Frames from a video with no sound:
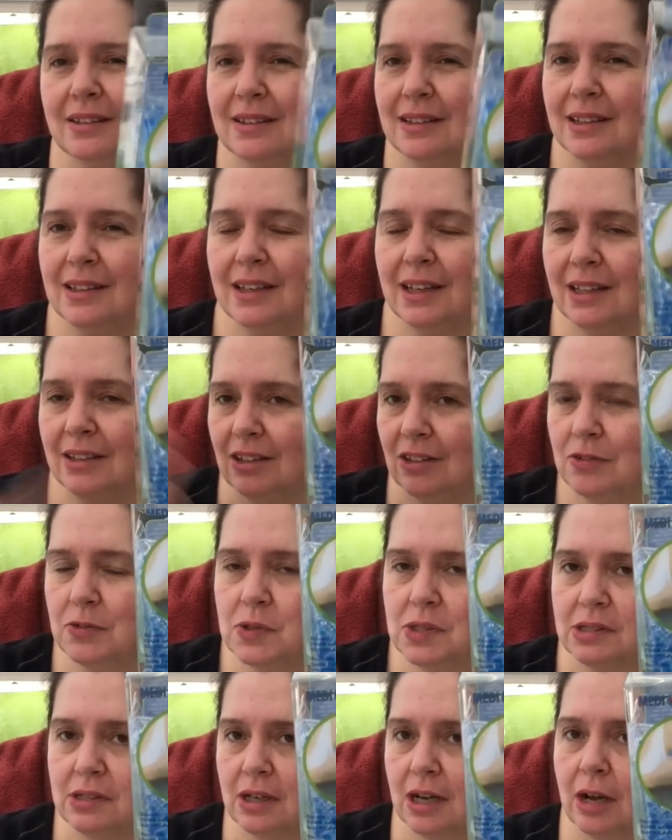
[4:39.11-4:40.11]
they get
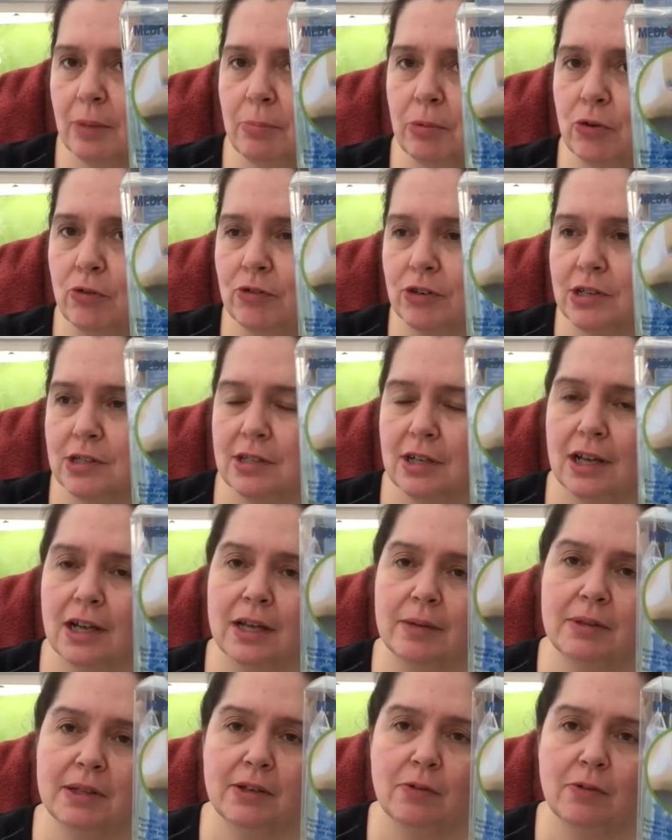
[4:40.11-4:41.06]
used up over time.